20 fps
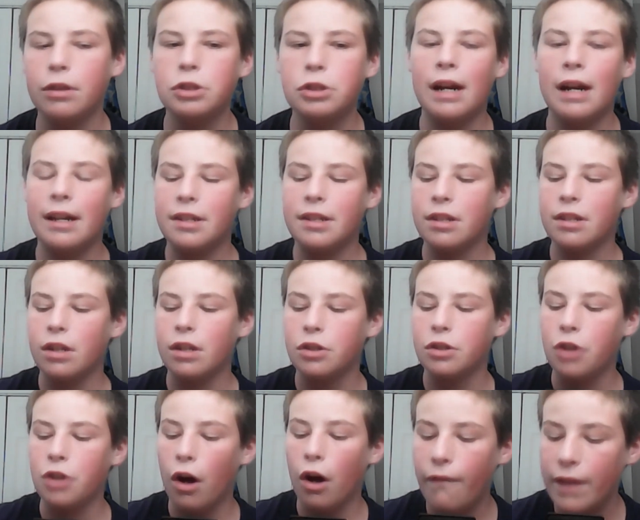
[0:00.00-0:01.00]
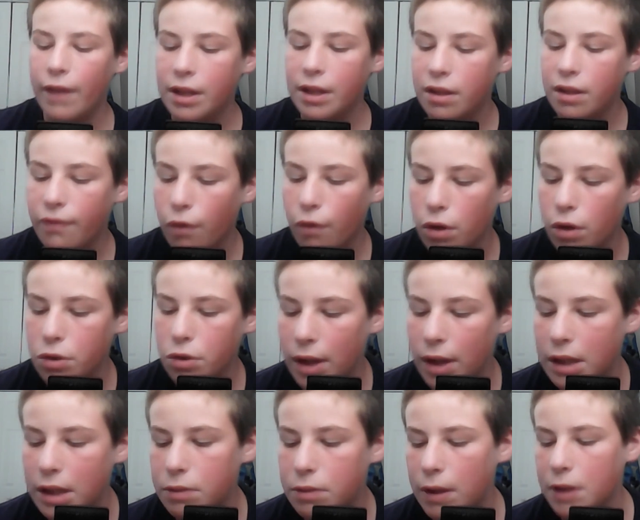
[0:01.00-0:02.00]
traded to the Dolphins for
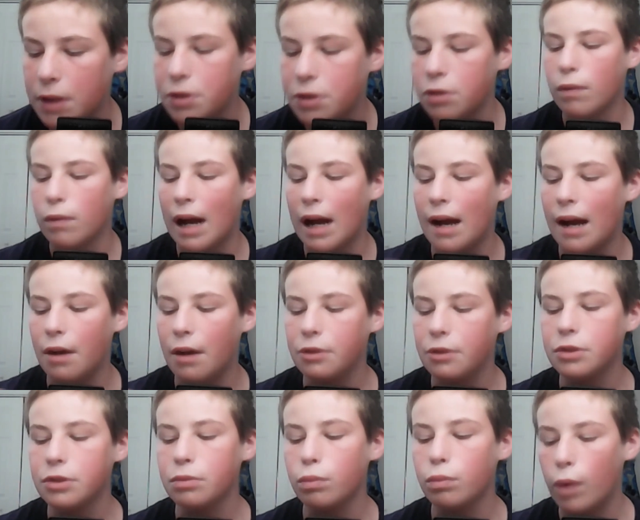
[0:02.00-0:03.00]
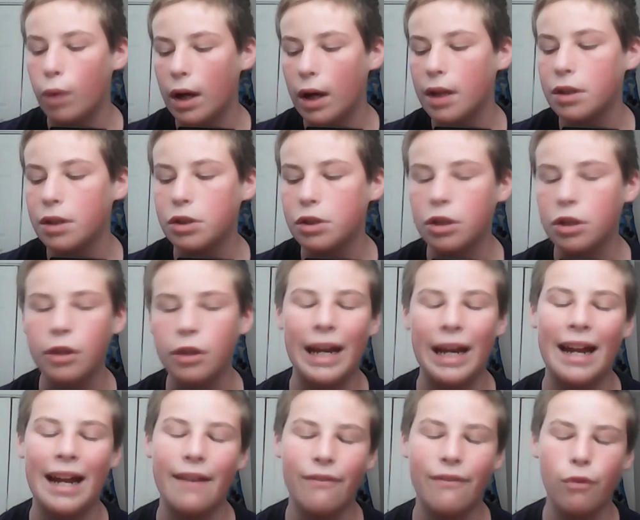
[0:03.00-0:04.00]
2022 rounds 1, 2,
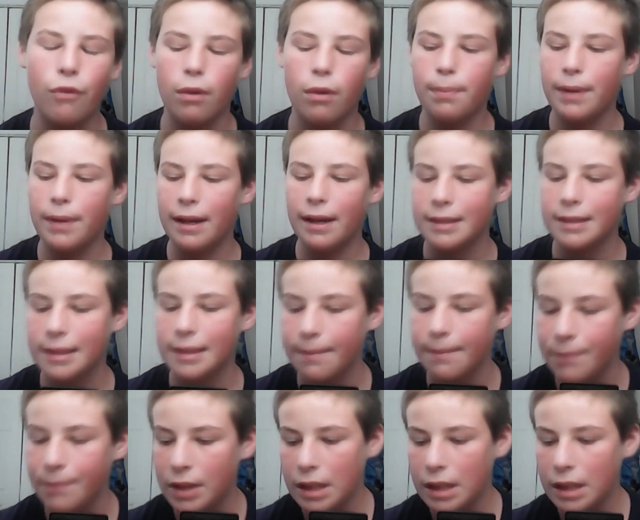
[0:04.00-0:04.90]
and 4 picks.